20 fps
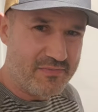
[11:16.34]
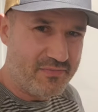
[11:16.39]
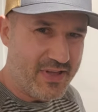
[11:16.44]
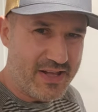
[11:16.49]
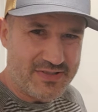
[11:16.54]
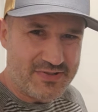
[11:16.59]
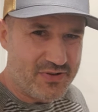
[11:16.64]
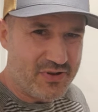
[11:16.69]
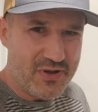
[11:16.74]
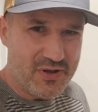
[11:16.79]

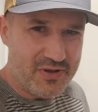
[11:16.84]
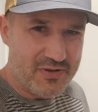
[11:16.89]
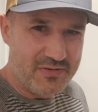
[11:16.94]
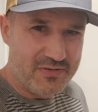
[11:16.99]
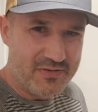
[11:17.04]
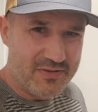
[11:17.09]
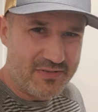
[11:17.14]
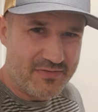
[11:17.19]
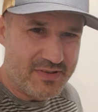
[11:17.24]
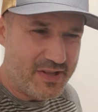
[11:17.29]
That's all.
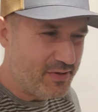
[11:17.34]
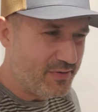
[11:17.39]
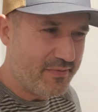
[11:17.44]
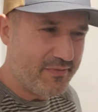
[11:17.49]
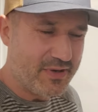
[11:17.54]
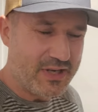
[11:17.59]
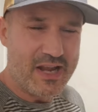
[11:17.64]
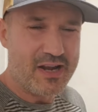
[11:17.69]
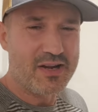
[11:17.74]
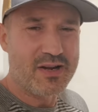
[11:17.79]
They don't
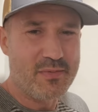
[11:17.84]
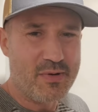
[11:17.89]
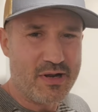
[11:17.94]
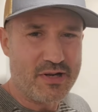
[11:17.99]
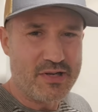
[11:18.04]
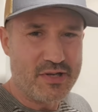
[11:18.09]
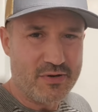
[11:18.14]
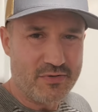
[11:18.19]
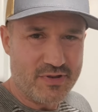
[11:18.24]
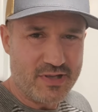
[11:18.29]
even care
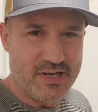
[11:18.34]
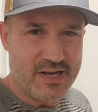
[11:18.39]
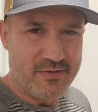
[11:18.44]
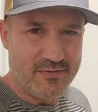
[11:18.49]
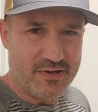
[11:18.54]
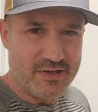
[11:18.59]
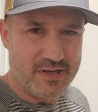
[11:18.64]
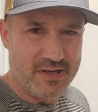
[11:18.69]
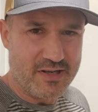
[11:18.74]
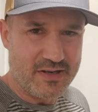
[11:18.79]
about you. They
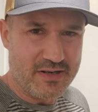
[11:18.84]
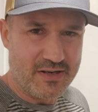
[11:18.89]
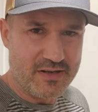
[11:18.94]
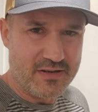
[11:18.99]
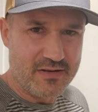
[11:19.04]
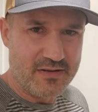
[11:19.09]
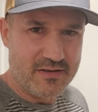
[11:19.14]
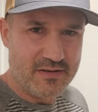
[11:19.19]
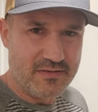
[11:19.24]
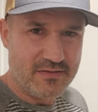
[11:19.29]
never did.
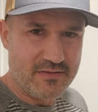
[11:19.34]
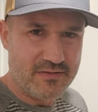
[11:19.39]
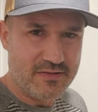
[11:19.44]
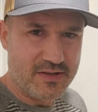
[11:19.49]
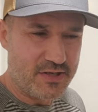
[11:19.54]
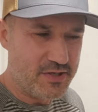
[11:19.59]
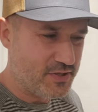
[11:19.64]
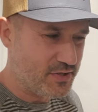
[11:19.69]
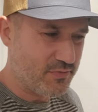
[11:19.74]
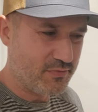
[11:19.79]

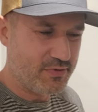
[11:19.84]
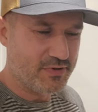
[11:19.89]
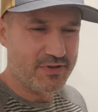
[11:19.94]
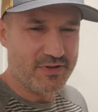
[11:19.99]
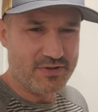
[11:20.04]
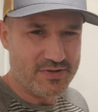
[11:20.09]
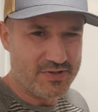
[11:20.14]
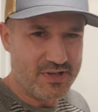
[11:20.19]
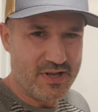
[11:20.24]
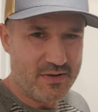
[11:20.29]
They just want
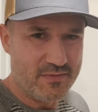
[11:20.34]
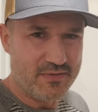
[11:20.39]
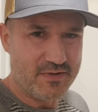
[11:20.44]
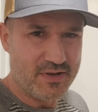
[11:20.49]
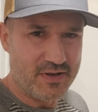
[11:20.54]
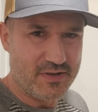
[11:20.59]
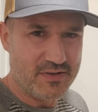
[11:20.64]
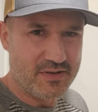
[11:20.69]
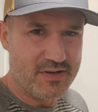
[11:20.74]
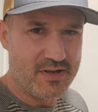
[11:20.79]
their stuff
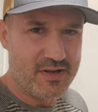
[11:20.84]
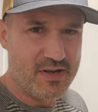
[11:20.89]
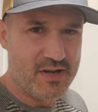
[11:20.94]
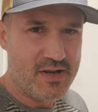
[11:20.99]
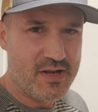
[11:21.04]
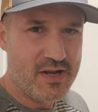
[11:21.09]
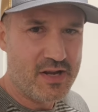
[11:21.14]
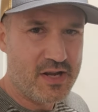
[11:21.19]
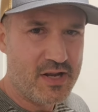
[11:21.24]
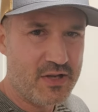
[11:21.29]
done.
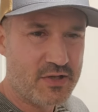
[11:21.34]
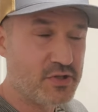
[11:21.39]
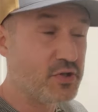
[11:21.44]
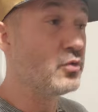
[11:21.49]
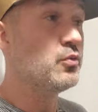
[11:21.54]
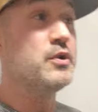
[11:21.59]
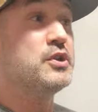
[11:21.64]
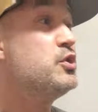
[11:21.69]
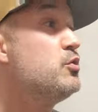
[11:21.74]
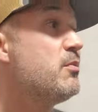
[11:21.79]

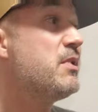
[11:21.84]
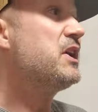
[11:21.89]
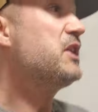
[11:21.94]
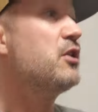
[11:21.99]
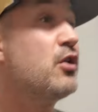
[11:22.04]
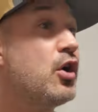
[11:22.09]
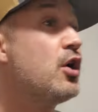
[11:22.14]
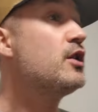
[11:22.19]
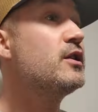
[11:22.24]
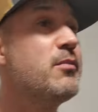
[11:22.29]
So when you
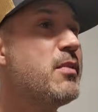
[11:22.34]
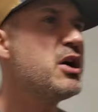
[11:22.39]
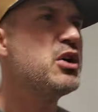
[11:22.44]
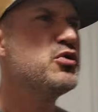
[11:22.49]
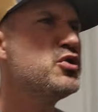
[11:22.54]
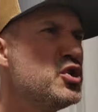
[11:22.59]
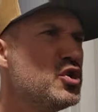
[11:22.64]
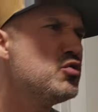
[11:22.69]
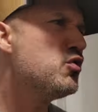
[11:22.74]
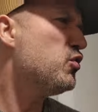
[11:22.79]
make it all
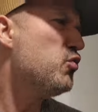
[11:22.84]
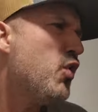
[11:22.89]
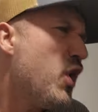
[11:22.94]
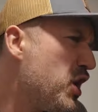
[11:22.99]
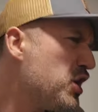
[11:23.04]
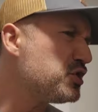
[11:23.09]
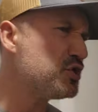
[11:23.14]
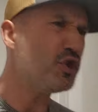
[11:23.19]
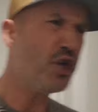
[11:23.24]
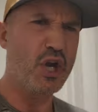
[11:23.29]
about you and
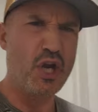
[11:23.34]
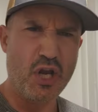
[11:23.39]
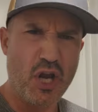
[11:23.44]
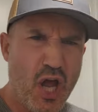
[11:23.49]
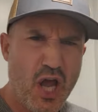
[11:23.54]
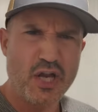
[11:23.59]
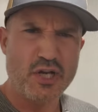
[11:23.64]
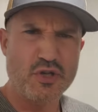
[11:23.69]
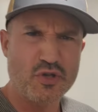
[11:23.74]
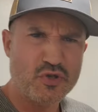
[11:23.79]
wait a second,
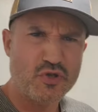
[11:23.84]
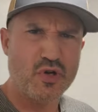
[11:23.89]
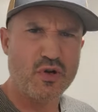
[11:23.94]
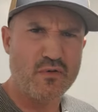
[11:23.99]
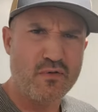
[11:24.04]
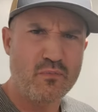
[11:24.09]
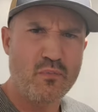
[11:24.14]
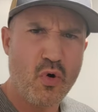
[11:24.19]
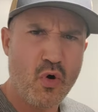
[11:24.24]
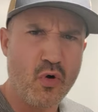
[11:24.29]
I
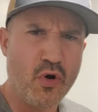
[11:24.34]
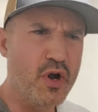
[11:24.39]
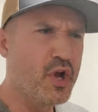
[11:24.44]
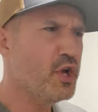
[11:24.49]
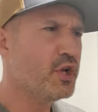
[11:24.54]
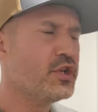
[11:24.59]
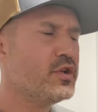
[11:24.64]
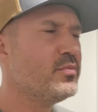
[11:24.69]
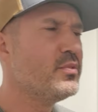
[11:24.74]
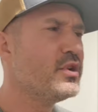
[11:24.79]
deserve more,
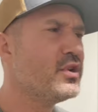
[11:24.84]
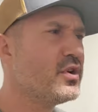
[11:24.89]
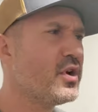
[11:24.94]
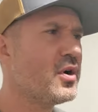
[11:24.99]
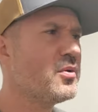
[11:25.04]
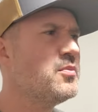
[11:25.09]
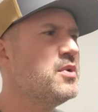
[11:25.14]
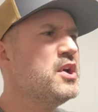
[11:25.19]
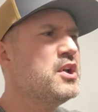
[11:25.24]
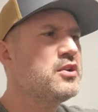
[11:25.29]
you
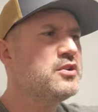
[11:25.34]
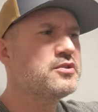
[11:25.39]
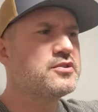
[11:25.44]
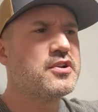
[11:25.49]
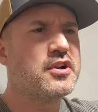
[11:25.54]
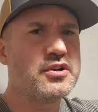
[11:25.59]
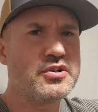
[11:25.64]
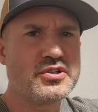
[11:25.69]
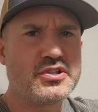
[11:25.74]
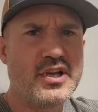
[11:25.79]
become, you
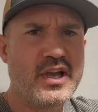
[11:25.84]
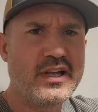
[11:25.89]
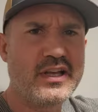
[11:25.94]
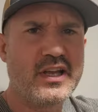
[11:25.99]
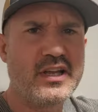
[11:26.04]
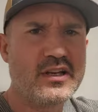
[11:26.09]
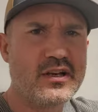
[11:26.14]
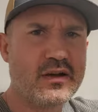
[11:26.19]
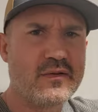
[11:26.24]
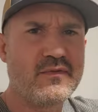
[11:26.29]
start
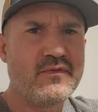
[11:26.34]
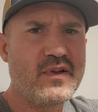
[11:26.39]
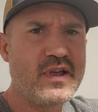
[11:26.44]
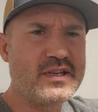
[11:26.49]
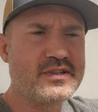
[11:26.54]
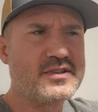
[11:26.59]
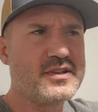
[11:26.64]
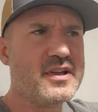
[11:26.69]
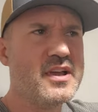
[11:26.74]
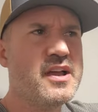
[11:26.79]
shaking your
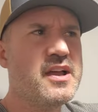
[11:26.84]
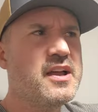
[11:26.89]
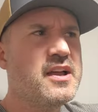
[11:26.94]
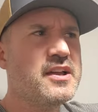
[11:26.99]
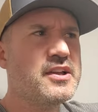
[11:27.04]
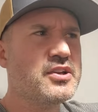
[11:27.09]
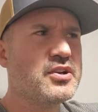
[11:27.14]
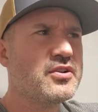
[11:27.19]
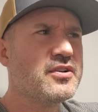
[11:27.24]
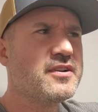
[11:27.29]
fist.
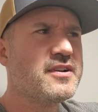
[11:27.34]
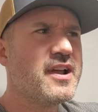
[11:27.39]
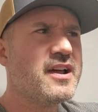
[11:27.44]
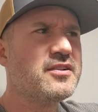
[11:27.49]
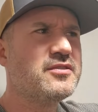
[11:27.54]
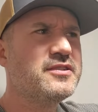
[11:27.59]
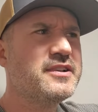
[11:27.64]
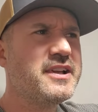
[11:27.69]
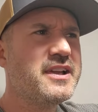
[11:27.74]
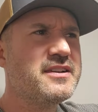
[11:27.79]
You're
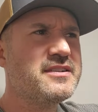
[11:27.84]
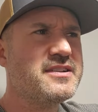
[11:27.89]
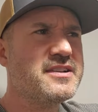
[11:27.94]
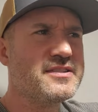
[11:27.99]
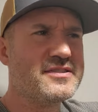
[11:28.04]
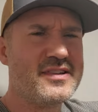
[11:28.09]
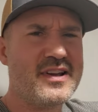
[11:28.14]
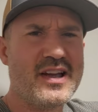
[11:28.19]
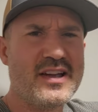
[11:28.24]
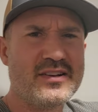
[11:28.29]
not only in
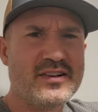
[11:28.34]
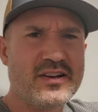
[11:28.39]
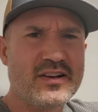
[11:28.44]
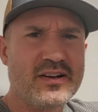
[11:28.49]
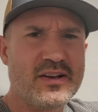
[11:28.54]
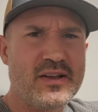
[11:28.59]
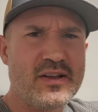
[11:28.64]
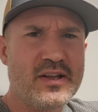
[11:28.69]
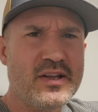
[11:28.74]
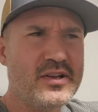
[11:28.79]

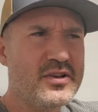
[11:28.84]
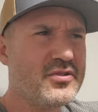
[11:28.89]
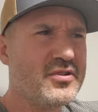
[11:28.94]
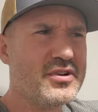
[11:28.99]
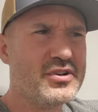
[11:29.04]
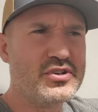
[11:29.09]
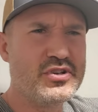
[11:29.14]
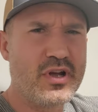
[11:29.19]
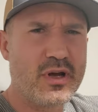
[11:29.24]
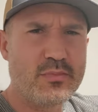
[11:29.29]
dishonor,
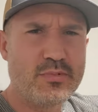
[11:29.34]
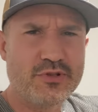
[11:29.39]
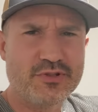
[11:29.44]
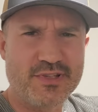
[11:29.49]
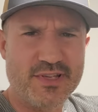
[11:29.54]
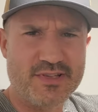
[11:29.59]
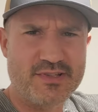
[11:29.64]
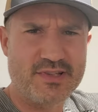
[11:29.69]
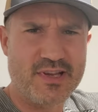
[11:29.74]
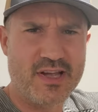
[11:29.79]
you're in double
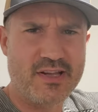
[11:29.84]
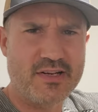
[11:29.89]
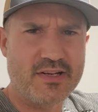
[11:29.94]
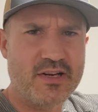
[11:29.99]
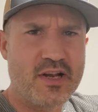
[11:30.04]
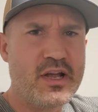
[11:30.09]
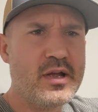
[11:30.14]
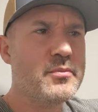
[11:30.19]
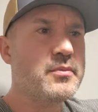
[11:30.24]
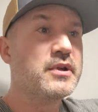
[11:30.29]

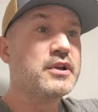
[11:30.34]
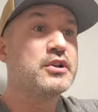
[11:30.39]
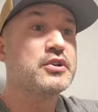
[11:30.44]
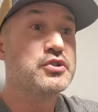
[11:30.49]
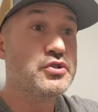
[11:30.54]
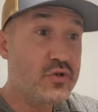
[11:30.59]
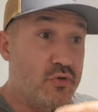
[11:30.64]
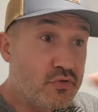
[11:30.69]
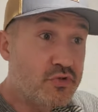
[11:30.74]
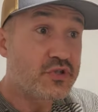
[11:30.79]
dishonor
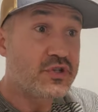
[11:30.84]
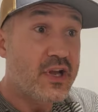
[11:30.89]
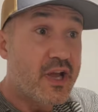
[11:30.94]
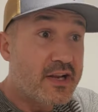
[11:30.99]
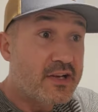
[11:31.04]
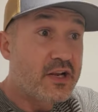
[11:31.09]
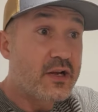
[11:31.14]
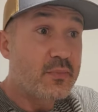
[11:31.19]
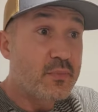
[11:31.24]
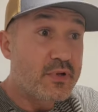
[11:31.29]
because you
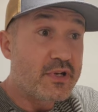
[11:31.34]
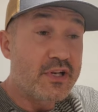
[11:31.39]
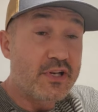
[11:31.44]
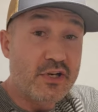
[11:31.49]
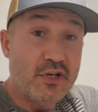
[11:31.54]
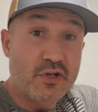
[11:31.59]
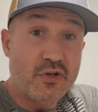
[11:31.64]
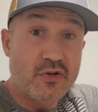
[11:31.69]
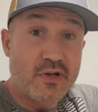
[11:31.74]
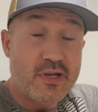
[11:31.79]
signed up in
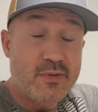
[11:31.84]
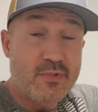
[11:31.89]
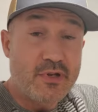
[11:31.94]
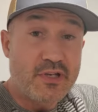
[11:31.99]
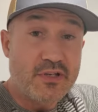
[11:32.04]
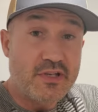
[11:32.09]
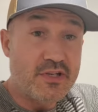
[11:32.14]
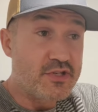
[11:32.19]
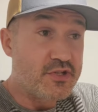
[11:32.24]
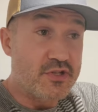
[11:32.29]
an
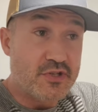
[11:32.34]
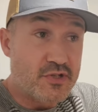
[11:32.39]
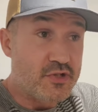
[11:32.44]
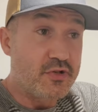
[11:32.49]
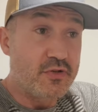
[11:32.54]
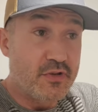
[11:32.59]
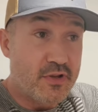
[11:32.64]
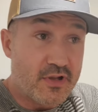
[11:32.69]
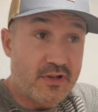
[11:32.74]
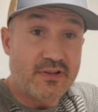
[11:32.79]
agreement to just
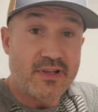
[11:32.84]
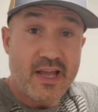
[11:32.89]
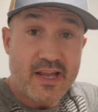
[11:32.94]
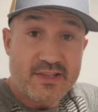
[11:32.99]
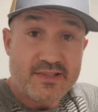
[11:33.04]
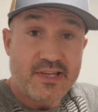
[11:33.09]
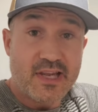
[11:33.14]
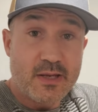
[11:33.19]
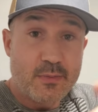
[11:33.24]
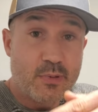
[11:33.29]
do their
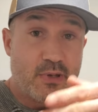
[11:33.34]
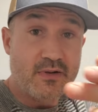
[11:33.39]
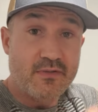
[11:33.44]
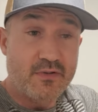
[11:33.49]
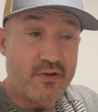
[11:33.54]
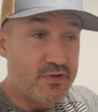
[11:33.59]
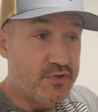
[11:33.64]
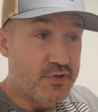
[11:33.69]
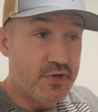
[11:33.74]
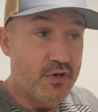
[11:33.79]
landscaping
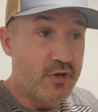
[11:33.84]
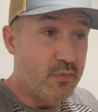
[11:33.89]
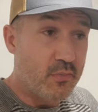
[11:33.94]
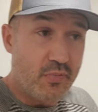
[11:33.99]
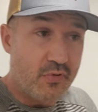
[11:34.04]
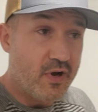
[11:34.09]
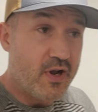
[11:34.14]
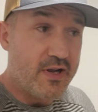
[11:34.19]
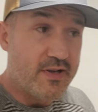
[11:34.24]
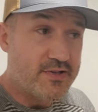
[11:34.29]
for a certain
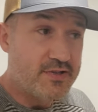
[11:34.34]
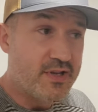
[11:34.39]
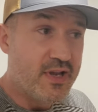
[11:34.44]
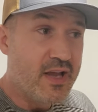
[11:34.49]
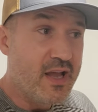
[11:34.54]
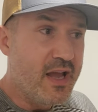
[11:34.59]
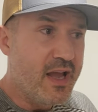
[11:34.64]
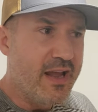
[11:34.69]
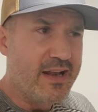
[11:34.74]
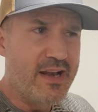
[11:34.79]
price.
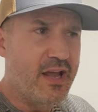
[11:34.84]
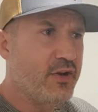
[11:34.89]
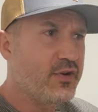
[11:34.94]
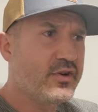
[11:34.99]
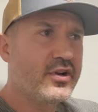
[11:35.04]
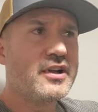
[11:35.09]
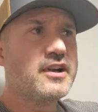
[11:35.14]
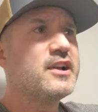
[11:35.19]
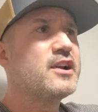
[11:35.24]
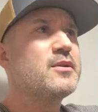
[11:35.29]
And now
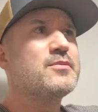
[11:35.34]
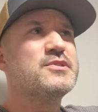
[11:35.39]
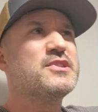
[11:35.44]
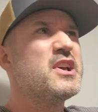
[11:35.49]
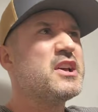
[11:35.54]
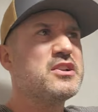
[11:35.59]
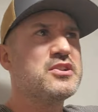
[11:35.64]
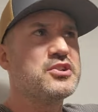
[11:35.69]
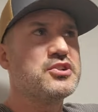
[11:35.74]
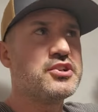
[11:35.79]
you're getting
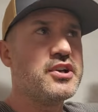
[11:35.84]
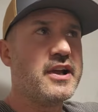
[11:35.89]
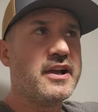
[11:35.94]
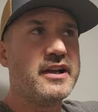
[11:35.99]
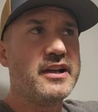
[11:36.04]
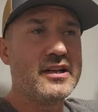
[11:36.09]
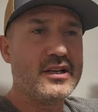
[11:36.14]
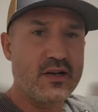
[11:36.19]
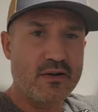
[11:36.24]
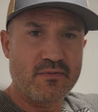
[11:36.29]
upset and
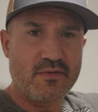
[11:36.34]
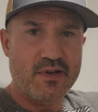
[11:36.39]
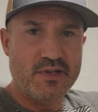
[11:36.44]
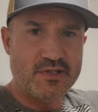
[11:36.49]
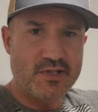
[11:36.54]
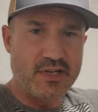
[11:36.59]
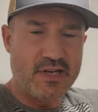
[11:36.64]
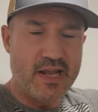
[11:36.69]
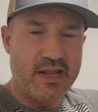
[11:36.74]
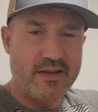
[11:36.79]
shaking your
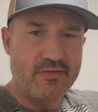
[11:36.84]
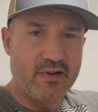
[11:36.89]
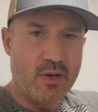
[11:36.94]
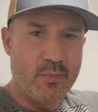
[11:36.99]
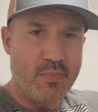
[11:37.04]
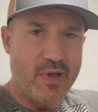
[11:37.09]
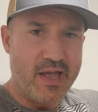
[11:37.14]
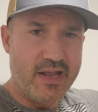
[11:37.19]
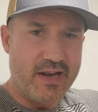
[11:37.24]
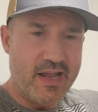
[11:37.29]
fist and having
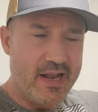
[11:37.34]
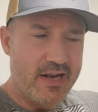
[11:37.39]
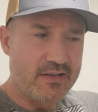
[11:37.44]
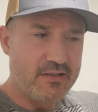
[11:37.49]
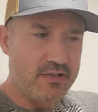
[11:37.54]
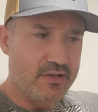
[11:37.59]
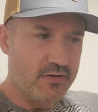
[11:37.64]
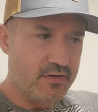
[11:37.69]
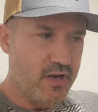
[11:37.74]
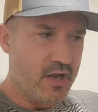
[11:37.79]
a bad
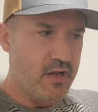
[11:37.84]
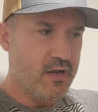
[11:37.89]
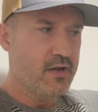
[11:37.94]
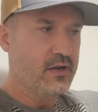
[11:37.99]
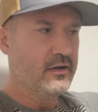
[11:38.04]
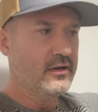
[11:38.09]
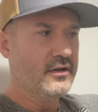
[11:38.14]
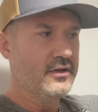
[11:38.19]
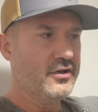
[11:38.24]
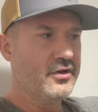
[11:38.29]
attitude
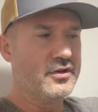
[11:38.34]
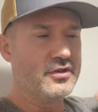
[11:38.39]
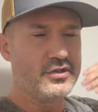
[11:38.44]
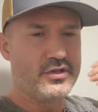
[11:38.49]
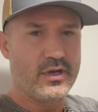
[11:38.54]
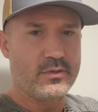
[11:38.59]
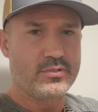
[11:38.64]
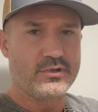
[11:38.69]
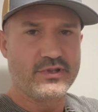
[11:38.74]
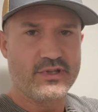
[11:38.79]
you're in
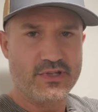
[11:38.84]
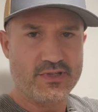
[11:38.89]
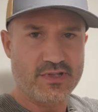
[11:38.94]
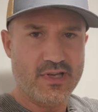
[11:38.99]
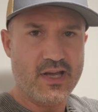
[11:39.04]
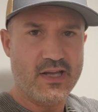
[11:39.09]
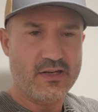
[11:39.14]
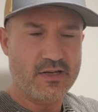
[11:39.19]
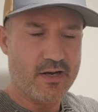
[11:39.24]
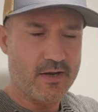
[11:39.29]
double
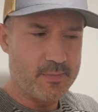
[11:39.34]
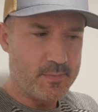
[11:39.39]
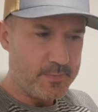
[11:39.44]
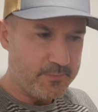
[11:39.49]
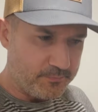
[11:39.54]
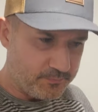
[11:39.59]
dishonor.